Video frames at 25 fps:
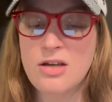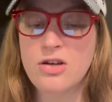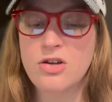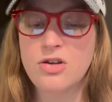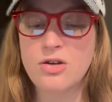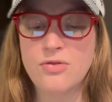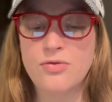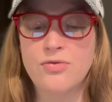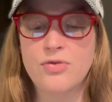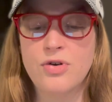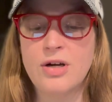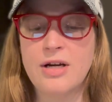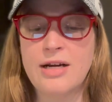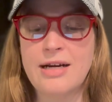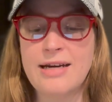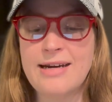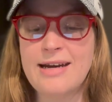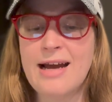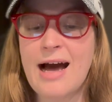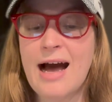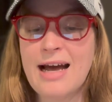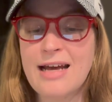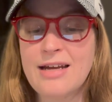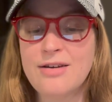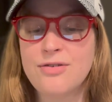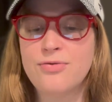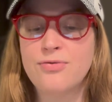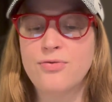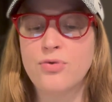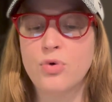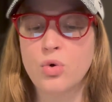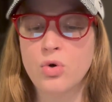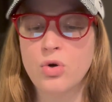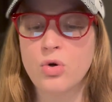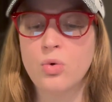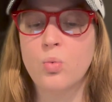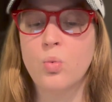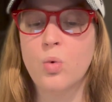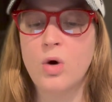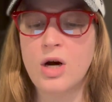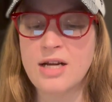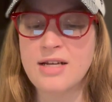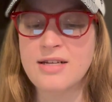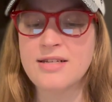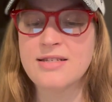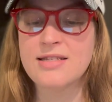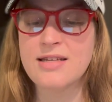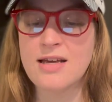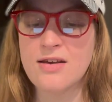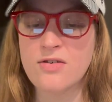Good for a
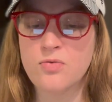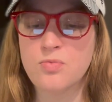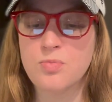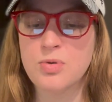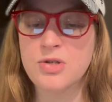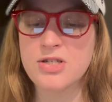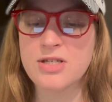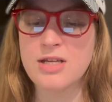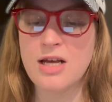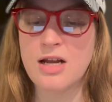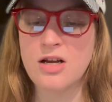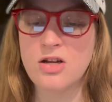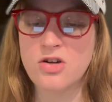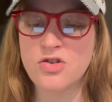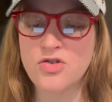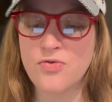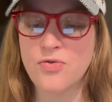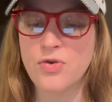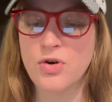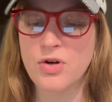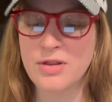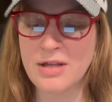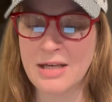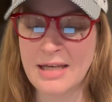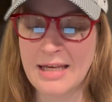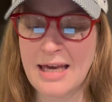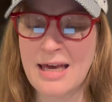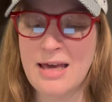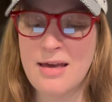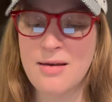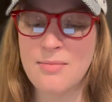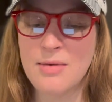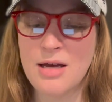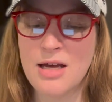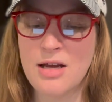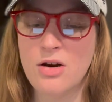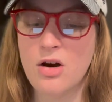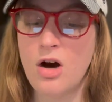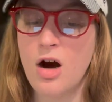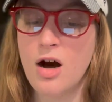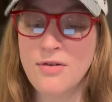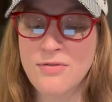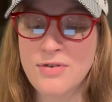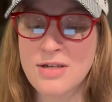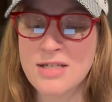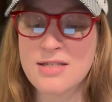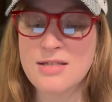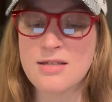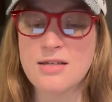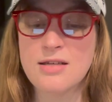.941 save percentage for the game, and
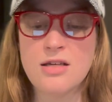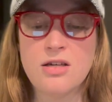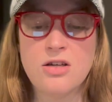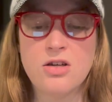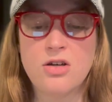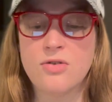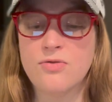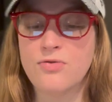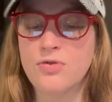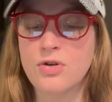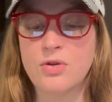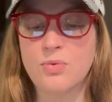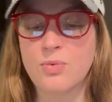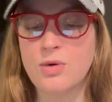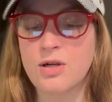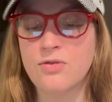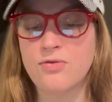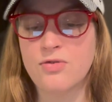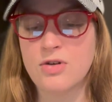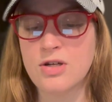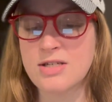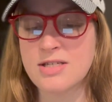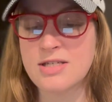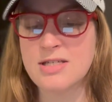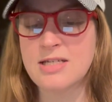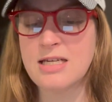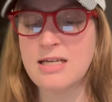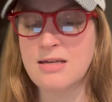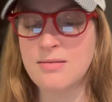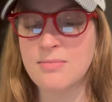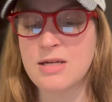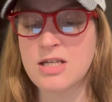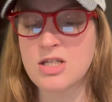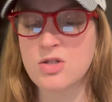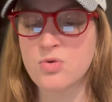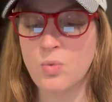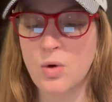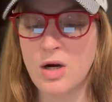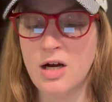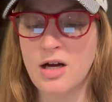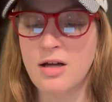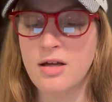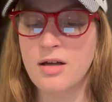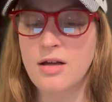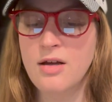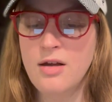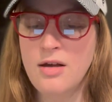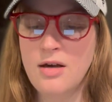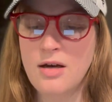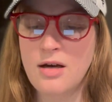obviously good for the win for his team as
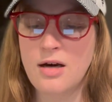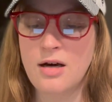well,